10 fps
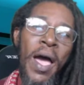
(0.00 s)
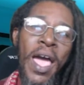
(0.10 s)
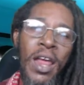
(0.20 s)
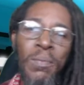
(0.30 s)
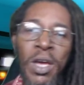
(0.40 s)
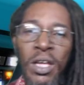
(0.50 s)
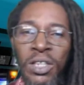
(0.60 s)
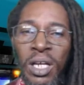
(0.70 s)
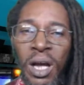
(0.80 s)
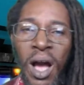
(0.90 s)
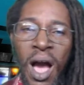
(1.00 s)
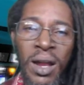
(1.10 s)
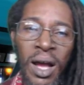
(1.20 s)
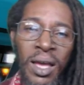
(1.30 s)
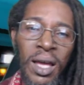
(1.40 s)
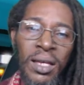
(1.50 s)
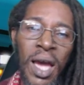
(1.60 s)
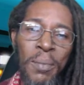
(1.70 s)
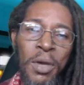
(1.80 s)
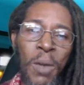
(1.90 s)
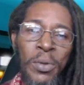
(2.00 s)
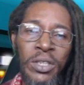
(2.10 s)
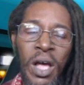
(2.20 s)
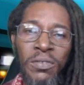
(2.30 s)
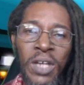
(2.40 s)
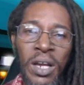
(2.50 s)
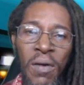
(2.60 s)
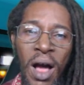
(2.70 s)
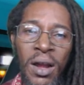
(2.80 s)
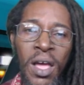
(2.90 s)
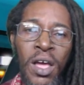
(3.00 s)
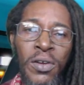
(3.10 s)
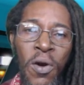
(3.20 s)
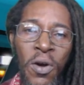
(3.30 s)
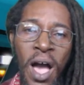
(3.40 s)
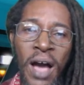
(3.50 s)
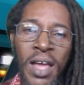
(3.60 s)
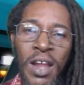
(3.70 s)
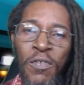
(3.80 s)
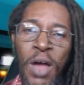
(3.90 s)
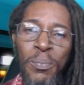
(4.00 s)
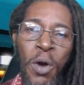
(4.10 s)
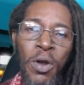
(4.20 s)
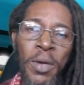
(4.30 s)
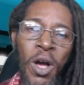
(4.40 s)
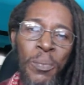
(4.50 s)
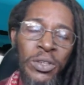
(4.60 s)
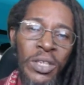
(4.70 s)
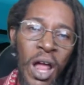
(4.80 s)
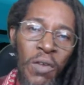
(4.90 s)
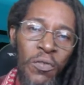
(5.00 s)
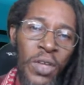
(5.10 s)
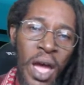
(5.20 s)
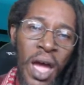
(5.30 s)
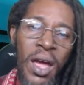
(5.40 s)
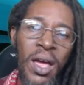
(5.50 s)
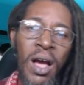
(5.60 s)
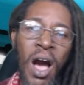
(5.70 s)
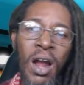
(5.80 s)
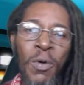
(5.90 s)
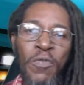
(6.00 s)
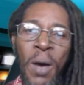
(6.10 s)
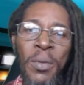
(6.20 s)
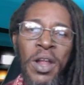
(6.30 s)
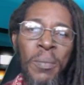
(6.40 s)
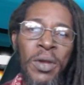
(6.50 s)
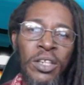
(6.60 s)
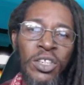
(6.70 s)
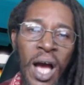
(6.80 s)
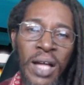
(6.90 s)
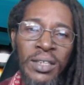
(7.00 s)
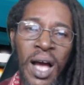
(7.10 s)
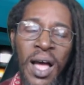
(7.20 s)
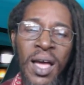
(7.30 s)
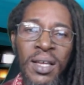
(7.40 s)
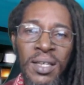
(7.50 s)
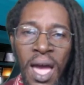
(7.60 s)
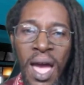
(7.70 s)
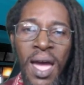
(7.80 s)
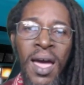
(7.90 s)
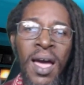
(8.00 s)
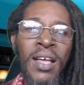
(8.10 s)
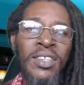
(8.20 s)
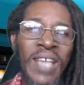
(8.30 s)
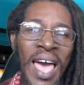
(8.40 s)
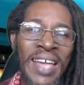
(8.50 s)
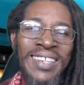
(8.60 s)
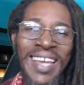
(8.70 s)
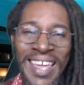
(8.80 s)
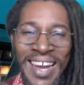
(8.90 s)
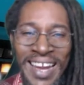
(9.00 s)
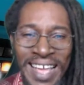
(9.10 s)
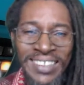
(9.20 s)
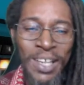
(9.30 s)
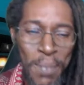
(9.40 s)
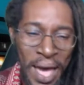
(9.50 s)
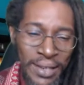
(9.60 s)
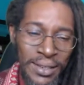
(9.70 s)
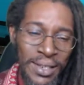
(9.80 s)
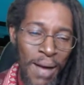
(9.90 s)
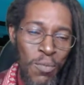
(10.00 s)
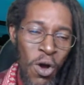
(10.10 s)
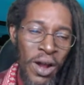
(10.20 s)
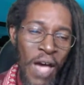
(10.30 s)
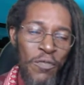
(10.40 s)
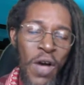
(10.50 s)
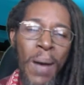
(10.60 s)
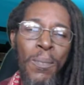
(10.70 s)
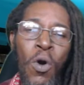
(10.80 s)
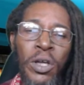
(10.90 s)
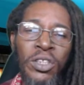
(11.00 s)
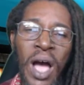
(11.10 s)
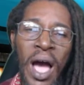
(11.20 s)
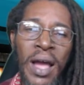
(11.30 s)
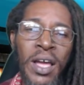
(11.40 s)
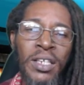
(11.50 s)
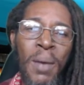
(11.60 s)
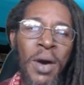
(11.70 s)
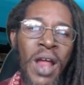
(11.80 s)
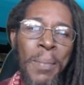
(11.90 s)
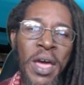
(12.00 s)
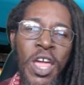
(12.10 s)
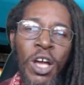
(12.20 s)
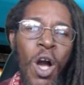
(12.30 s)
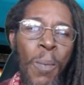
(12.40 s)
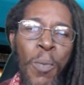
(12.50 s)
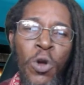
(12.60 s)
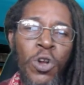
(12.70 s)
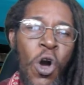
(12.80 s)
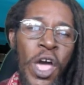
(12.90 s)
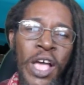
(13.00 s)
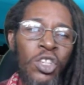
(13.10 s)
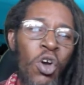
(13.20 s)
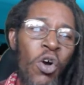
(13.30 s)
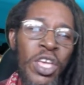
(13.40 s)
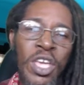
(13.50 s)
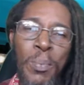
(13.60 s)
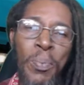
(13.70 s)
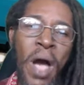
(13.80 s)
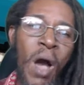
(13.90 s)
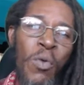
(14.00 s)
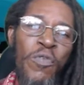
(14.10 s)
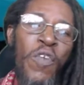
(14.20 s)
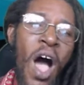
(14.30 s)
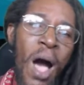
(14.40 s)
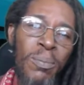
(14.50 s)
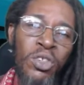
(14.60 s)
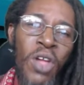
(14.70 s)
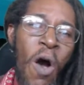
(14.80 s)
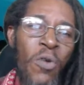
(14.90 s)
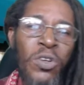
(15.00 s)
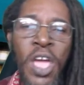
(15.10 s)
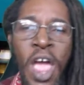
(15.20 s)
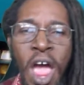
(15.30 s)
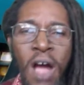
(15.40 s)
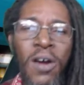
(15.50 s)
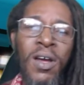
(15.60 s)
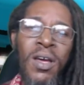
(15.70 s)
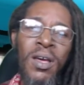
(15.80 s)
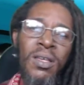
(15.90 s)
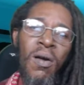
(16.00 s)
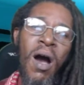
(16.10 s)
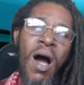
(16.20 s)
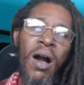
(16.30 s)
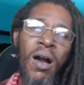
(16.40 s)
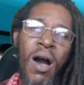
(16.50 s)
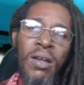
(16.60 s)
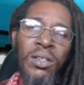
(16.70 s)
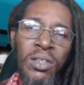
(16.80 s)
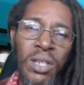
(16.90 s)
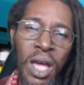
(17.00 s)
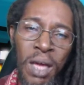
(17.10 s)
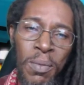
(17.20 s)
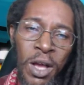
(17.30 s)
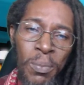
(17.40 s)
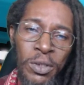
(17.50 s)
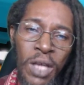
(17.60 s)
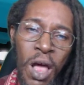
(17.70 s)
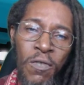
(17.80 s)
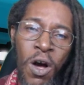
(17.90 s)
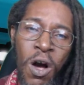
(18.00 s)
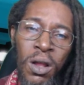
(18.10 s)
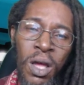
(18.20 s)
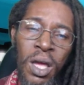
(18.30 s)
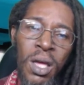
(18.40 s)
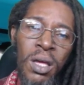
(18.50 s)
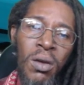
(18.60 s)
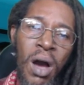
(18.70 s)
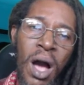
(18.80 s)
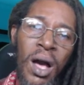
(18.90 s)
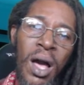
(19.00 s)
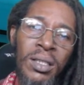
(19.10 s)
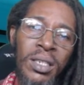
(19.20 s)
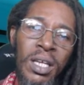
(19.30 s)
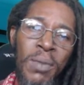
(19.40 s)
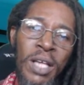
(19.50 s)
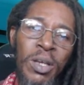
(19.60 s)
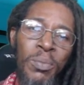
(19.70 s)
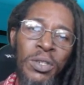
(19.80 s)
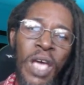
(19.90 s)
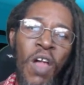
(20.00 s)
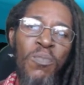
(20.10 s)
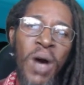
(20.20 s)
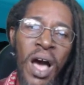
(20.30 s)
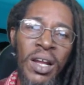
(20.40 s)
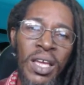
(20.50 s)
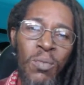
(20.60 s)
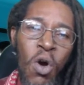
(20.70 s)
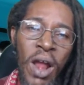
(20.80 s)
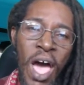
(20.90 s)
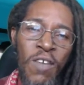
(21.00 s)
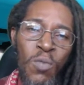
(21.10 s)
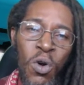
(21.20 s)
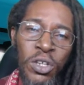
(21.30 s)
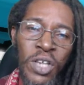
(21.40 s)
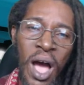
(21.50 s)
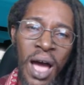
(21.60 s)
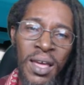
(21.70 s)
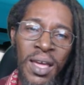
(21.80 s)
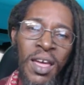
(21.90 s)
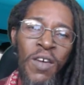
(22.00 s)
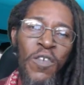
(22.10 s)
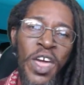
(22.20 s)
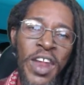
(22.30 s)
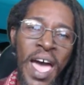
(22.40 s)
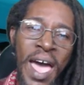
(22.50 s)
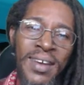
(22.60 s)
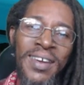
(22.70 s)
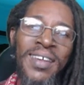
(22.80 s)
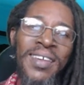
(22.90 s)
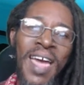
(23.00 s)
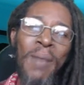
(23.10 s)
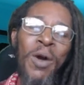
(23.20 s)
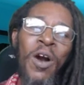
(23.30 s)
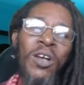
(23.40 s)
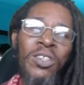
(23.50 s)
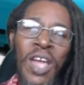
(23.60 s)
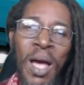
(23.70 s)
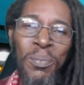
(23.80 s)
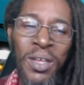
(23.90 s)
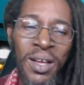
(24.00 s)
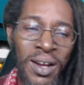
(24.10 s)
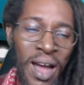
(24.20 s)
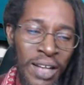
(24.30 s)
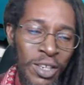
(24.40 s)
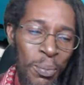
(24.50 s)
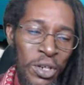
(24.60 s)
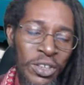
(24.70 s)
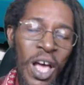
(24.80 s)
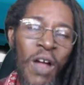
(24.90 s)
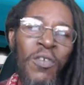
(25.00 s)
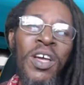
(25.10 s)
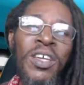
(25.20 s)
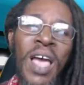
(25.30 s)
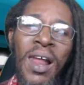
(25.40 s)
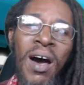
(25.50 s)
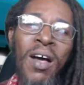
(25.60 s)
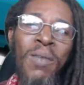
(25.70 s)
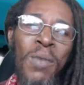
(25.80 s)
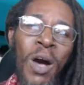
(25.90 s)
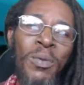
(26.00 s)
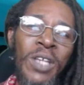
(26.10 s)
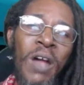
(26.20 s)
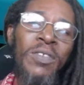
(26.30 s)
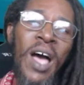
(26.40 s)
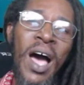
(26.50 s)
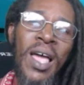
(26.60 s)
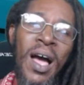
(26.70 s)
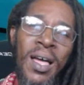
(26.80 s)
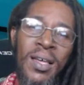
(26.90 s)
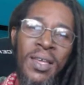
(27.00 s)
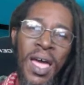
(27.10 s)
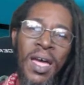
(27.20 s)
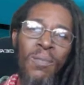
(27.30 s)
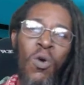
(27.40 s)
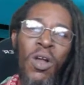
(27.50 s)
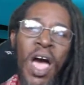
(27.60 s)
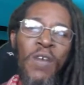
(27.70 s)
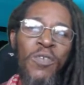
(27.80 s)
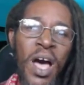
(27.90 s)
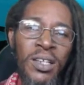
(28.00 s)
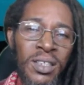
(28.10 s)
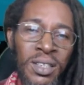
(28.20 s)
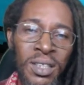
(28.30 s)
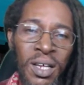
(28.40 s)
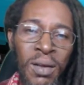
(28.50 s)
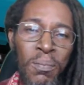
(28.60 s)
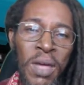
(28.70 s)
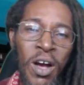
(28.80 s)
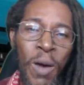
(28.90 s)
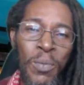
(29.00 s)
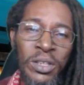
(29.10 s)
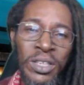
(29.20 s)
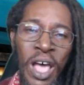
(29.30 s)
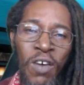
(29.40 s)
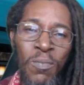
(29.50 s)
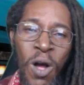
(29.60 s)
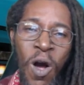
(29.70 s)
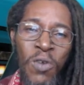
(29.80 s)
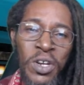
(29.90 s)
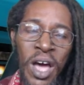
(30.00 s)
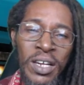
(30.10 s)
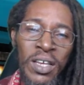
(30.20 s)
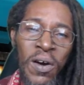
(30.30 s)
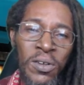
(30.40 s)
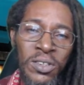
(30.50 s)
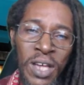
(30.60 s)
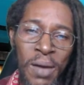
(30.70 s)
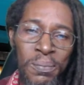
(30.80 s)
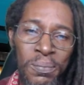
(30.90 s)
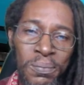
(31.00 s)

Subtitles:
NBJ, the Ghana King. Yeah, big up yourself, General. New York, Donovan Powell, big up yourself. Yeah, all of my family them in Georgia. Yeah. St. Elizabeth, and more life and more joy. No matter me, ain't gonna put no SOE power with farms down here. You are gone. Tay, big up yourself, ugly. You are gone, T. Bless up yourself, Marlene. More life, more joy. Vinette, yeah, I'm a cousin of them. Large up in yourself. Yellow, big up yourself, Taya. Yeah, more life, Lance. Big up yourself, Browning and the Yodes, them.